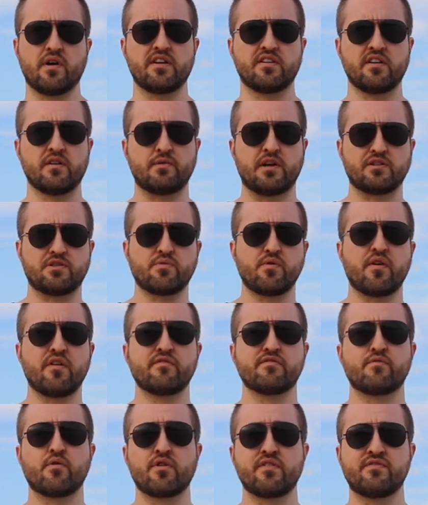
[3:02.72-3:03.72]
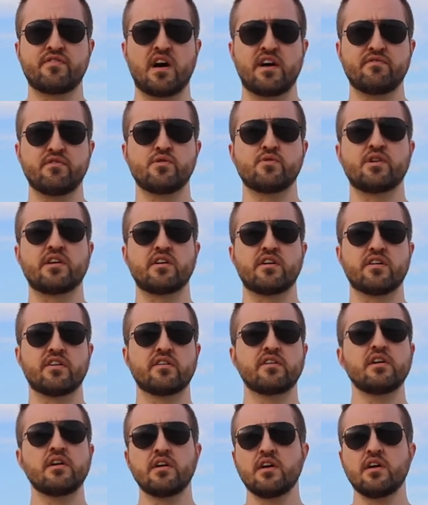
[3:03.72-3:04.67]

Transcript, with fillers: I did about 245 new in a year.